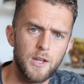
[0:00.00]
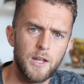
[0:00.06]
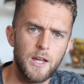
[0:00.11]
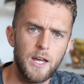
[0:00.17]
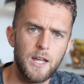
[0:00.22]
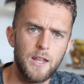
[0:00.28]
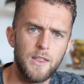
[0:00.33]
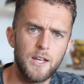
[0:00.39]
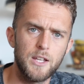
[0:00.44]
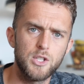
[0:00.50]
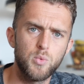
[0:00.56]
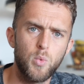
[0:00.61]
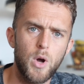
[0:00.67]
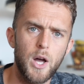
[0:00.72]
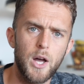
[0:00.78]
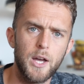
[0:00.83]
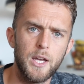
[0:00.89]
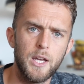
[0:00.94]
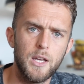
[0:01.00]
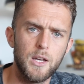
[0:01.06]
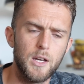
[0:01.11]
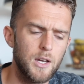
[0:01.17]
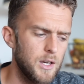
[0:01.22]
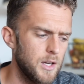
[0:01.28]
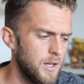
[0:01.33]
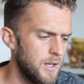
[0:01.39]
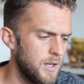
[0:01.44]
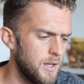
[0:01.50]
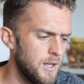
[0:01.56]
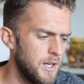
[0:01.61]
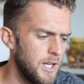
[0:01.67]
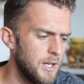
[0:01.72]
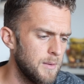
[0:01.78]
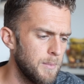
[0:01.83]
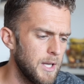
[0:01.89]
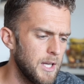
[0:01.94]
And that's why
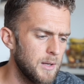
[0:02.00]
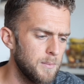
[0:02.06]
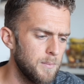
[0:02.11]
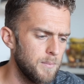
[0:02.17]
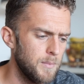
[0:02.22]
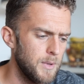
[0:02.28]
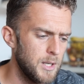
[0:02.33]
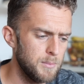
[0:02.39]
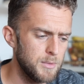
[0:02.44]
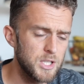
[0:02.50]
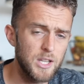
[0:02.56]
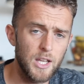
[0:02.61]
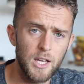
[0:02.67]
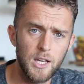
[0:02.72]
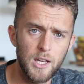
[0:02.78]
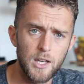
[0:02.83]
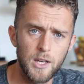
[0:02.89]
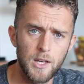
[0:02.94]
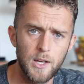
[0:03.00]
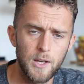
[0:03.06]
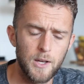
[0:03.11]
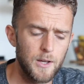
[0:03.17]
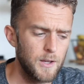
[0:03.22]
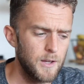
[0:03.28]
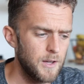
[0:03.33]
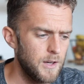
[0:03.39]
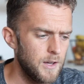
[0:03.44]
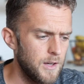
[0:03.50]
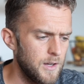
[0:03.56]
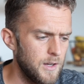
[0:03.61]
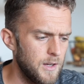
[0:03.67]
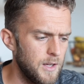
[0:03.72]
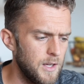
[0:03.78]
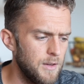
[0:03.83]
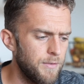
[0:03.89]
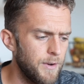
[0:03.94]
Nick made a mistake.
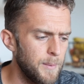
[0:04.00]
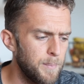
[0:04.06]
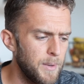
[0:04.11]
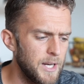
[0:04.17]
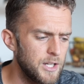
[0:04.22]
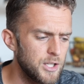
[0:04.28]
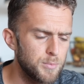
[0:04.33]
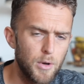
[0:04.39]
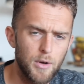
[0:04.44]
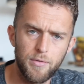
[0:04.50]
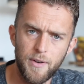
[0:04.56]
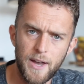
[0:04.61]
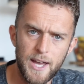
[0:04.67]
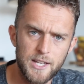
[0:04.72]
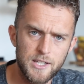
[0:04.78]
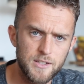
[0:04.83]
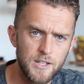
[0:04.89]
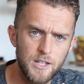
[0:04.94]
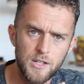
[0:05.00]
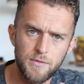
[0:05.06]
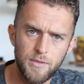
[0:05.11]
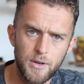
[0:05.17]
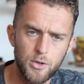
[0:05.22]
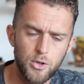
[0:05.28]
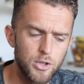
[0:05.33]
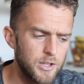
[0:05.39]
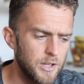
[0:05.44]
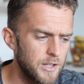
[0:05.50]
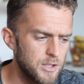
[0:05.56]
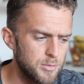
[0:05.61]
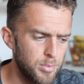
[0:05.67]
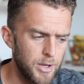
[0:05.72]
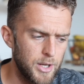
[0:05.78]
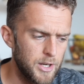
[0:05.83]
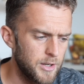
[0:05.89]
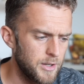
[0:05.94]
If I play this ball fast, he's a very good tennis
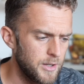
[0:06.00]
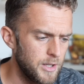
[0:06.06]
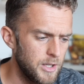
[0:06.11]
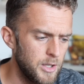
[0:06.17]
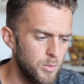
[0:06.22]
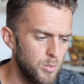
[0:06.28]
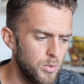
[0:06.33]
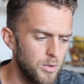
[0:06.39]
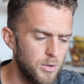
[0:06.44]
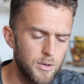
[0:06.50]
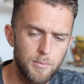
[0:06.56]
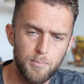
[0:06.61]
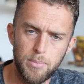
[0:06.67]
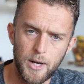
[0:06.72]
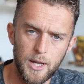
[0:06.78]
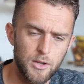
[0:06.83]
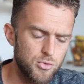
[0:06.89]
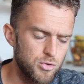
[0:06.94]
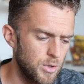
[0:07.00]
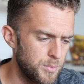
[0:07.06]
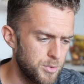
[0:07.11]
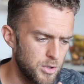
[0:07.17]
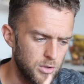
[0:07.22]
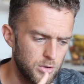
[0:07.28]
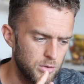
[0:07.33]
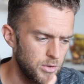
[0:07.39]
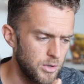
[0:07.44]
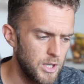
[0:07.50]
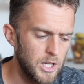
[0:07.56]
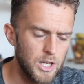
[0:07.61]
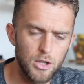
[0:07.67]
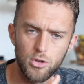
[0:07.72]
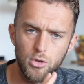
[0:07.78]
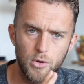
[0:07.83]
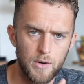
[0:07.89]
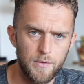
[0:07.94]
player. He would play drop shot, or he
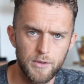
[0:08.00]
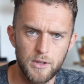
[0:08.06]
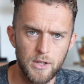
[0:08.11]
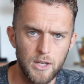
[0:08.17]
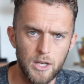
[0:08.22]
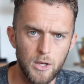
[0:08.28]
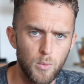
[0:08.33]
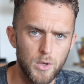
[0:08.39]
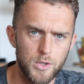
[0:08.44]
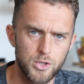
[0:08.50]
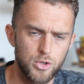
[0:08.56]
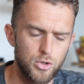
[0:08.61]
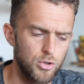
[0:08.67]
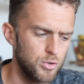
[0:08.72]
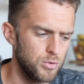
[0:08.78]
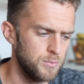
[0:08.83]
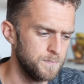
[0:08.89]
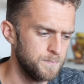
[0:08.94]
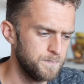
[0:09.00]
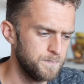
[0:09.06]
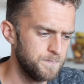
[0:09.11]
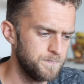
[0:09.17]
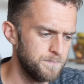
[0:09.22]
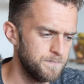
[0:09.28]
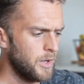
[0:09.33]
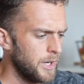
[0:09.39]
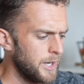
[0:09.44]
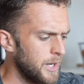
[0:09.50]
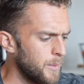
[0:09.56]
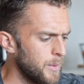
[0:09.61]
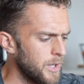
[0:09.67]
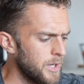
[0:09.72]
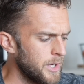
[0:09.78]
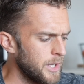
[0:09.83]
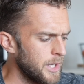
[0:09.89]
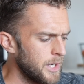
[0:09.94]
can do everything he wants to do. Okay, now we're
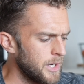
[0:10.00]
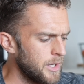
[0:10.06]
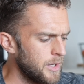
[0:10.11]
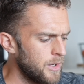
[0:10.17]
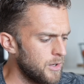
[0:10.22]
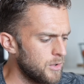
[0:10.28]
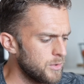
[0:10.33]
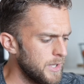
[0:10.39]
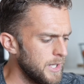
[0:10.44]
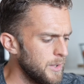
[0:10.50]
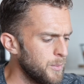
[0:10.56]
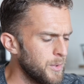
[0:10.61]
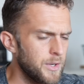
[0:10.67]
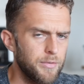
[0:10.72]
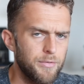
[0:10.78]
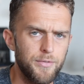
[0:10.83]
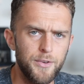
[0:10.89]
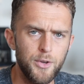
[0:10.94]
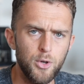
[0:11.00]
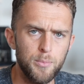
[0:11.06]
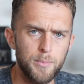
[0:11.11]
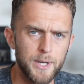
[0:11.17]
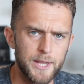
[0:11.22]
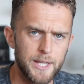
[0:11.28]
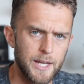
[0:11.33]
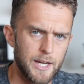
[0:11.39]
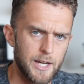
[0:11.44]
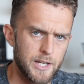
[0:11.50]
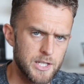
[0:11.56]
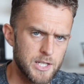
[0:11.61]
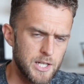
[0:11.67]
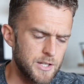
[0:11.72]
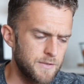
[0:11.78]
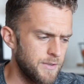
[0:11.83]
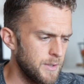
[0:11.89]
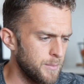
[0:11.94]
going to get a rally with a few bandejas
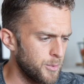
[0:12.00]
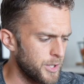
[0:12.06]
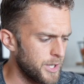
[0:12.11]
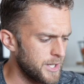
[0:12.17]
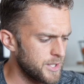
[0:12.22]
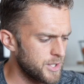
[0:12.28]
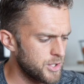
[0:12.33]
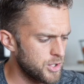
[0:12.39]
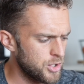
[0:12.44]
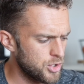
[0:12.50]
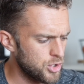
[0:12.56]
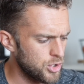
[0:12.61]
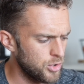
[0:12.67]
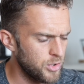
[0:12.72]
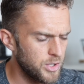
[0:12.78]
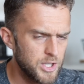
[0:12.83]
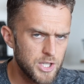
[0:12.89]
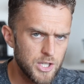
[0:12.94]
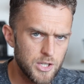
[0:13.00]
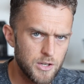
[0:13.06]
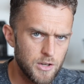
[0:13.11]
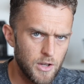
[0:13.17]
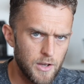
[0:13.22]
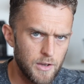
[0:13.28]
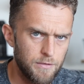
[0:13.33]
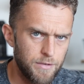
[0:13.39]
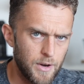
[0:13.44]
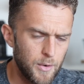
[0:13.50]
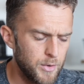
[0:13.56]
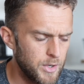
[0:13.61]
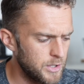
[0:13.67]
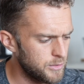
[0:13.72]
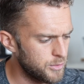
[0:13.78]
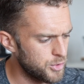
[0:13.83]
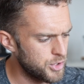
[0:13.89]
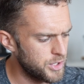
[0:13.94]
slash viboras. So this is very
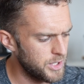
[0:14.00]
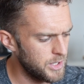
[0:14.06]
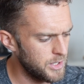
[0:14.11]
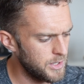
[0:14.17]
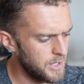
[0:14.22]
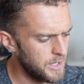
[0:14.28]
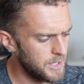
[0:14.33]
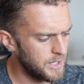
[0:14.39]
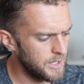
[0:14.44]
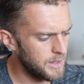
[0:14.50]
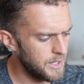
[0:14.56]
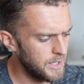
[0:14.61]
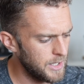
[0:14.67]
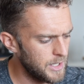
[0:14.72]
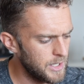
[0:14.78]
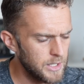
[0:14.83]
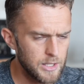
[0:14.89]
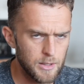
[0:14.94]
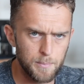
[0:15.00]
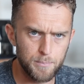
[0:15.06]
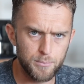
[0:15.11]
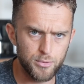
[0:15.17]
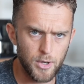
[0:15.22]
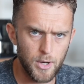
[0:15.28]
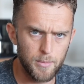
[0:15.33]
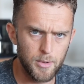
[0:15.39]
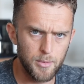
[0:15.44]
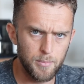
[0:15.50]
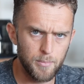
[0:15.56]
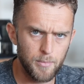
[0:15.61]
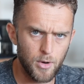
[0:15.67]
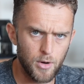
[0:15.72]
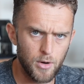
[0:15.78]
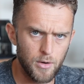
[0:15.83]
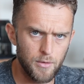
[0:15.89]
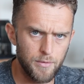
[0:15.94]
interesting. And I think the problem
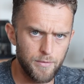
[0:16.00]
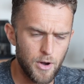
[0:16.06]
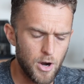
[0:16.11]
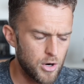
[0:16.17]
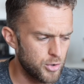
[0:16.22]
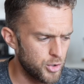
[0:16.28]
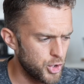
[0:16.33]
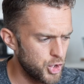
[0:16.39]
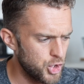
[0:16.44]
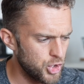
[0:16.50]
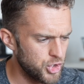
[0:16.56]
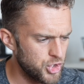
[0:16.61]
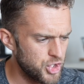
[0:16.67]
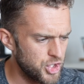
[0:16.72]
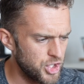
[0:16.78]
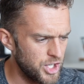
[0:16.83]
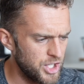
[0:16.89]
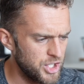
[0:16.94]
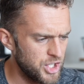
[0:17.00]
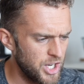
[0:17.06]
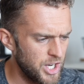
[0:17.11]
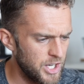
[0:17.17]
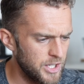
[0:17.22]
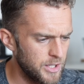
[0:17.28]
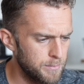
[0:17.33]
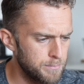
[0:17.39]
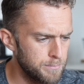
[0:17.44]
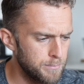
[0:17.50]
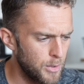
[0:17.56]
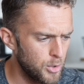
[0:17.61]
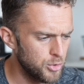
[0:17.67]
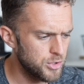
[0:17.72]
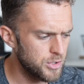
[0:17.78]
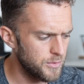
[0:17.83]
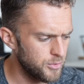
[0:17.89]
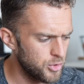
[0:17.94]
of our shots is here that
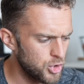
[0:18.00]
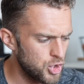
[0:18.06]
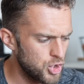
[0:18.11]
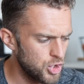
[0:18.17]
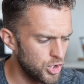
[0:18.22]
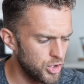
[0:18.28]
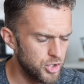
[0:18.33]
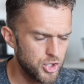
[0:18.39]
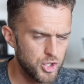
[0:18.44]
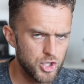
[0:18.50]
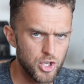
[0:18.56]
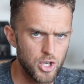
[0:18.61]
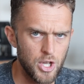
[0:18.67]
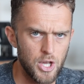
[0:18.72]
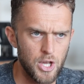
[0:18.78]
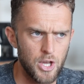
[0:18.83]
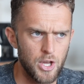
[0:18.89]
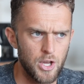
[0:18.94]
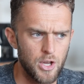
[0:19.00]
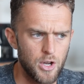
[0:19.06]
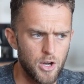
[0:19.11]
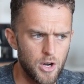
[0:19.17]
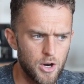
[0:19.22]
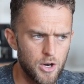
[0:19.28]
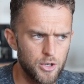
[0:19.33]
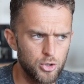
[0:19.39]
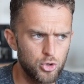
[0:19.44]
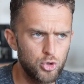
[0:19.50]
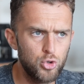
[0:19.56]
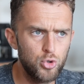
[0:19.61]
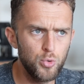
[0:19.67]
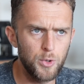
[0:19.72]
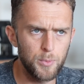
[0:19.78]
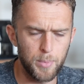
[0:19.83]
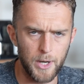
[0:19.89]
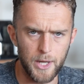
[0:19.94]
most of the shots are
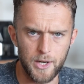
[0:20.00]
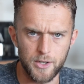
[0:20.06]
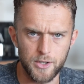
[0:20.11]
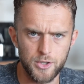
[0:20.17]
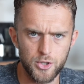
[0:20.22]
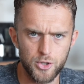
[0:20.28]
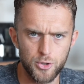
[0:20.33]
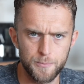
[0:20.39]
to the players